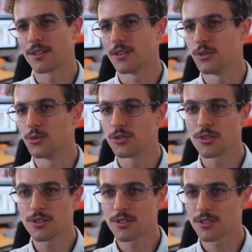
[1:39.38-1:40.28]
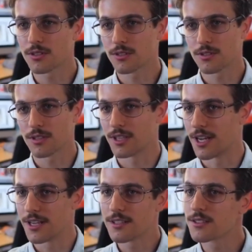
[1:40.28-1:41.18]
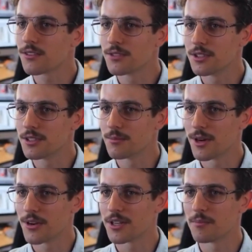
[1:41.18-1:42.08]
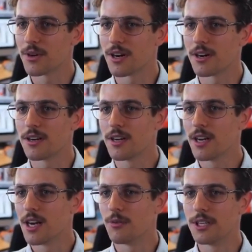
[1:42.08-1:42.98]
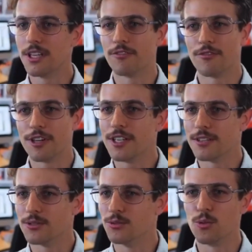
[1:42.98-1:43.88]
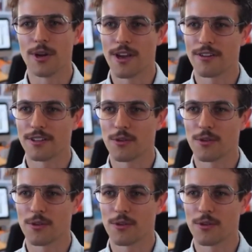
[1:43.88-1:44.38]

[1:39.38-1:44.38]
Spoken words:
users, clients of the Bionic Bar, really free to do whatever they